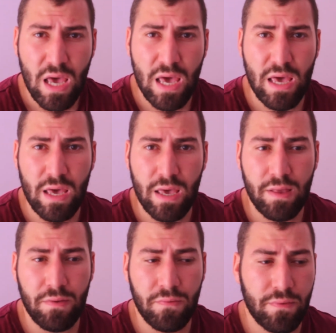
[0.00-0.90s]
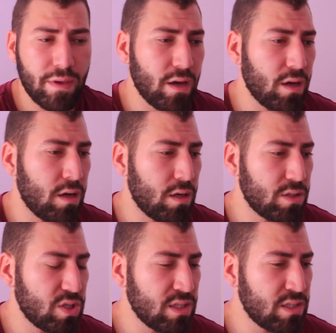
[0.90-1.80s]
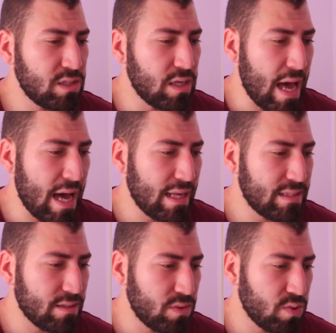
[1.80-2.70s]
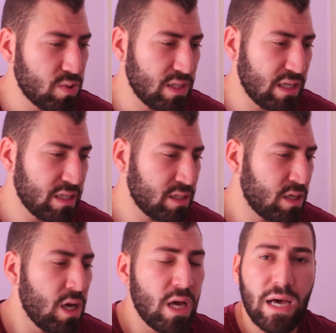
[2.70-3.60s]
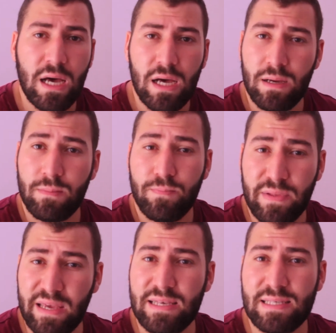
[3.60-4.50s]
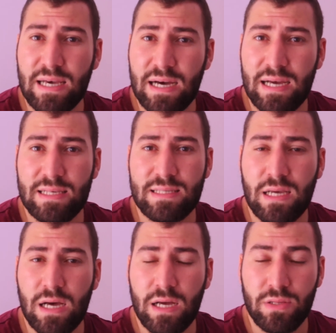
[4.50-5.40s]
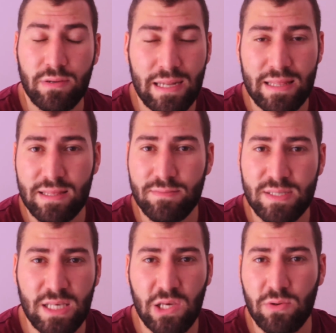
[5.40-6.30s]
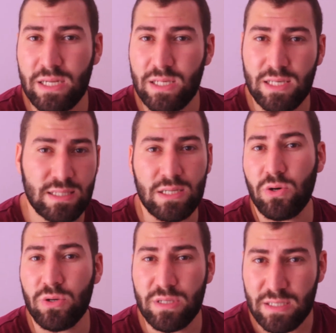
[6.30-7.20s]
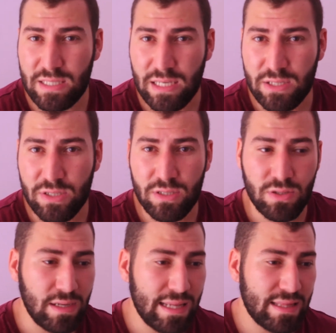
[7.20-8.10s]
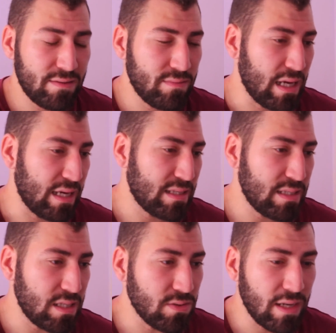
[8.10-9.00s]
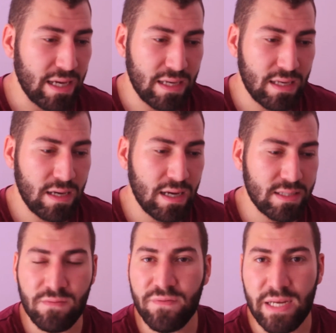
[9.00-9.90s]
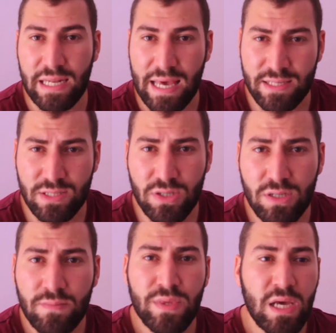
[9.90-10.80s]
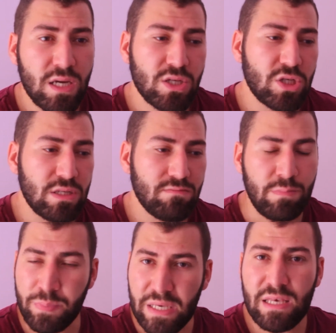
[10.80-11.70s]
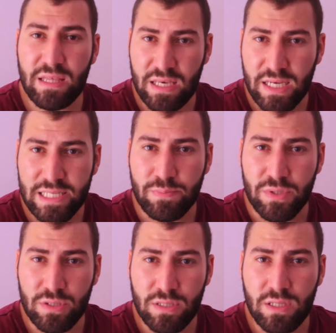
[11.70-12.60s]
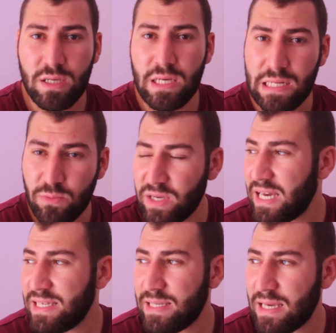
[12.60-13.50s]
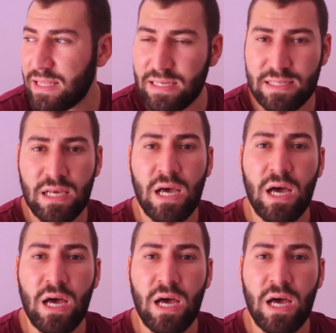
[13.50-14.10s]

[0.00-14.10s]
and just to add some notion here, please guys, don't let them see you as an order taker. Don't let them like see you like as a freelancer. Be the expert. And when I say this,